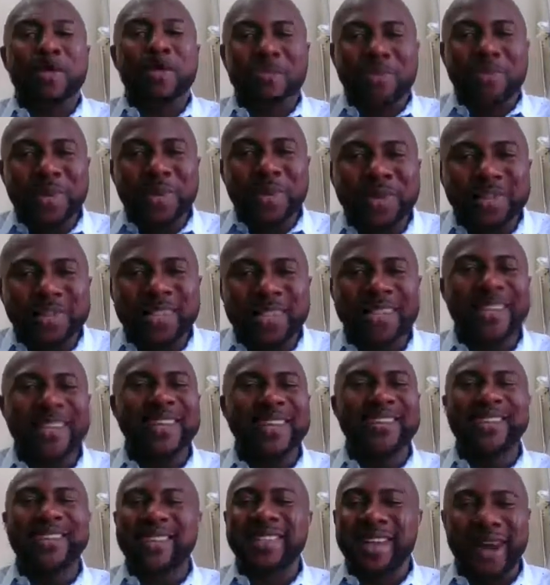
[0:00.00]
Music
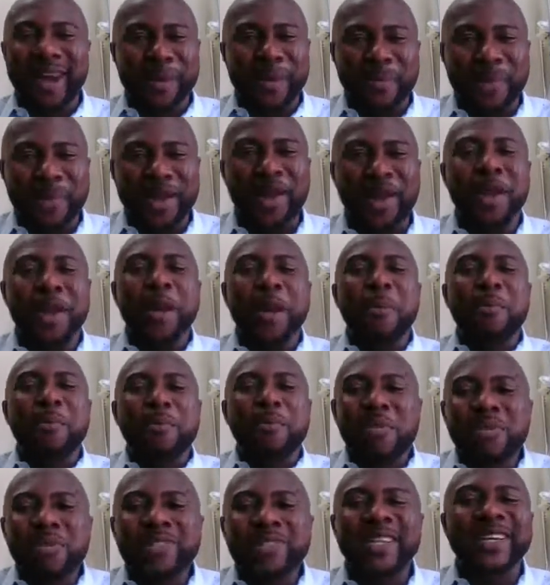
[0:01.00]
is therapy.
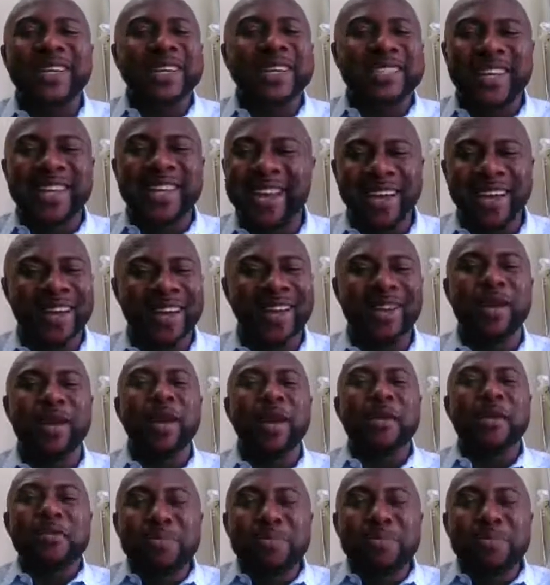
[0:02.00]
Music is healing.